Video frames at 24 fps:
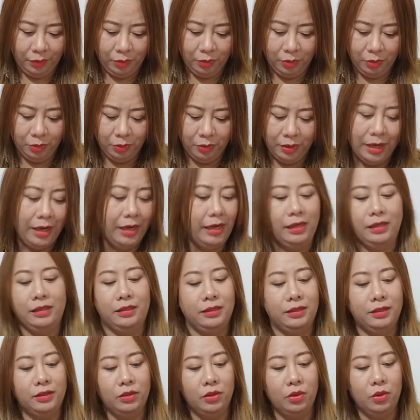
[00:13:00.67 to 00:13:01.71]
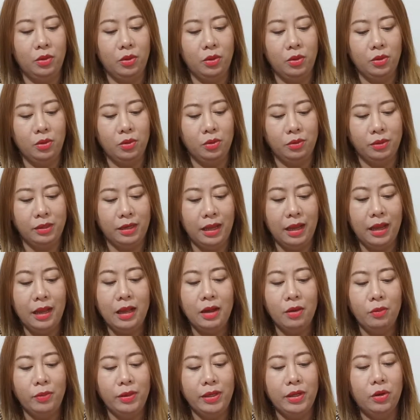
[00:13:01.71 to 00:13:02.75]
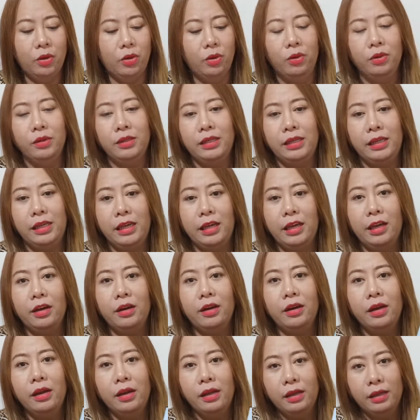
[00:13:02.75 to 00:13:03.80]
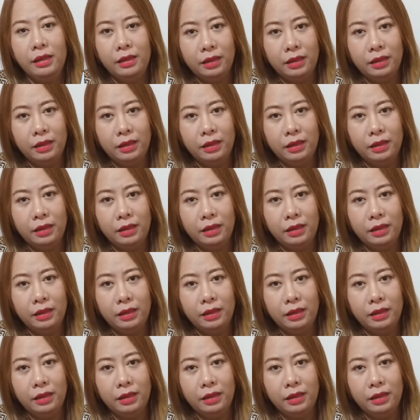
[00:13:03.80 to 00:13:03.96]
Alright, so now we go on here